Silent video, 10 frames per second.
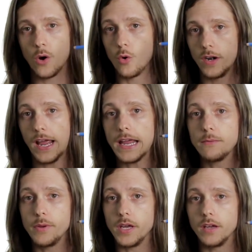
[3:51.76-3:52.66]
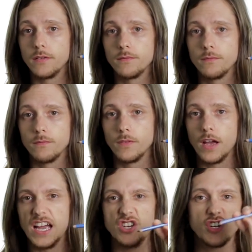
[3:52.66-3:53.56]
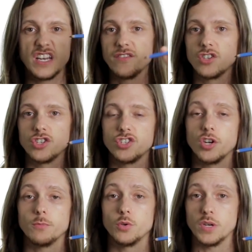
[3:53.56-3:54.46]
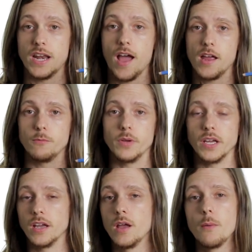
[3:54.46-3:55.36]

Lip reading: or an 8B, and you can even just jump to a 9B.